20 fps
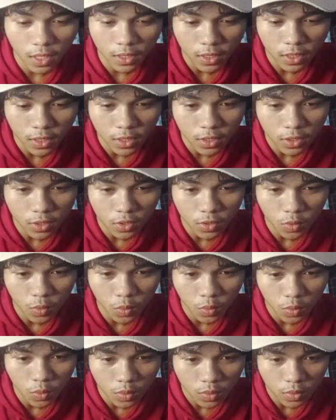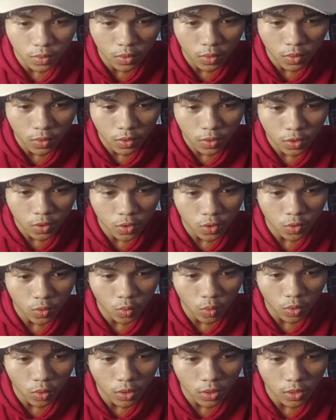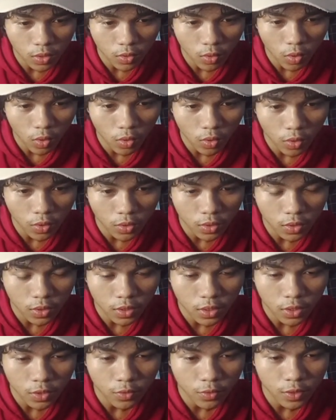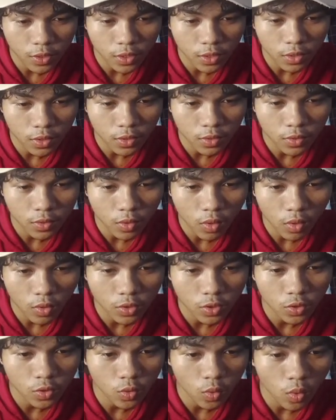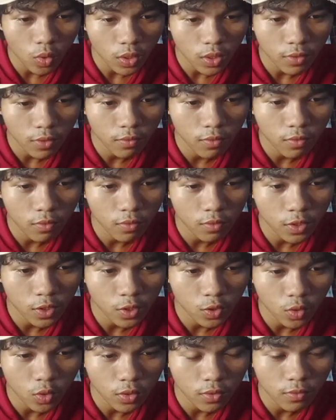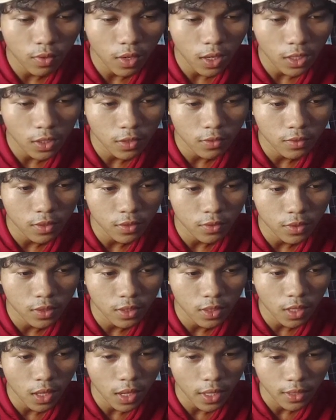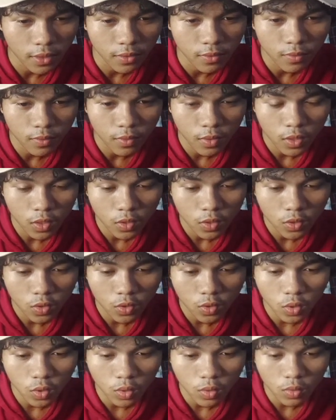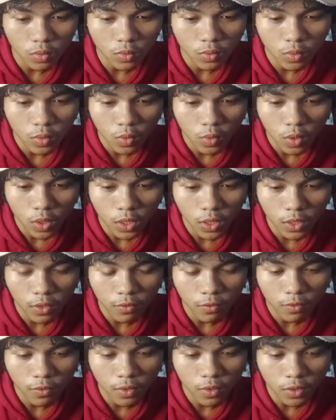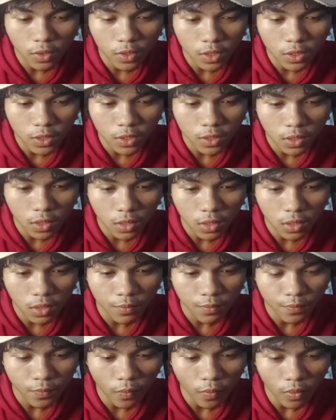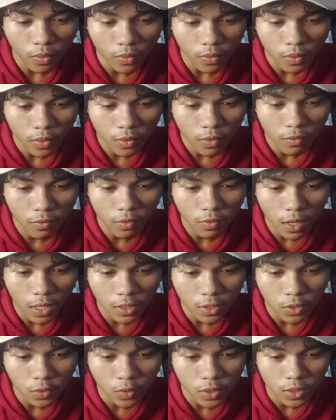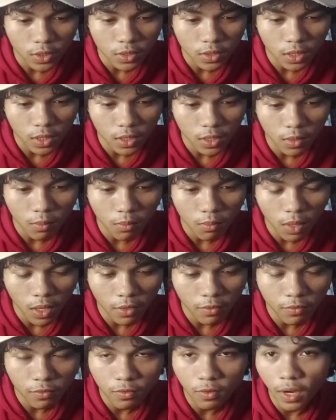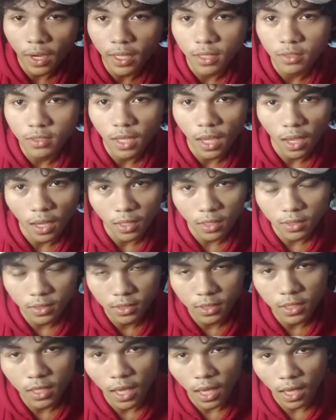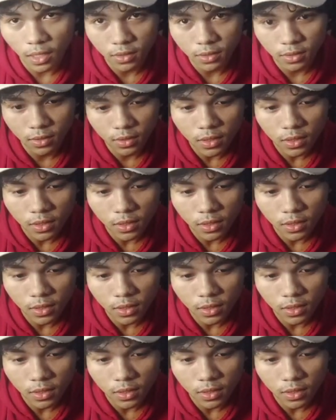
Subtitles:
is to store or store the return value of the read line. So if there is a value inside the my file tag txt,